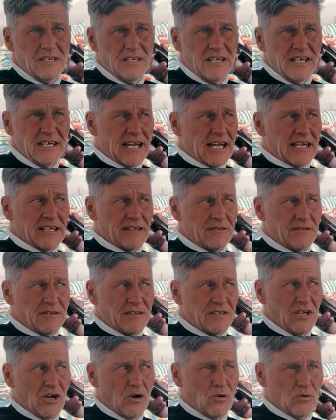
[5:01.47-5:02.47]
And I,
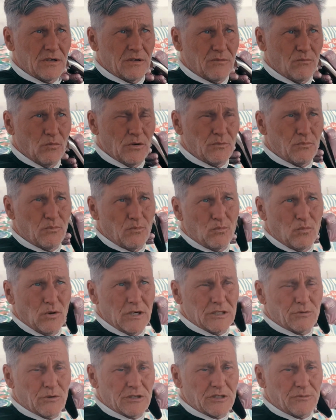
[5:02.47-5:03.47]

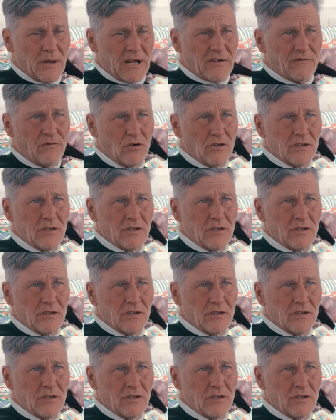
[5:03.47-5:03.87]
was respectful,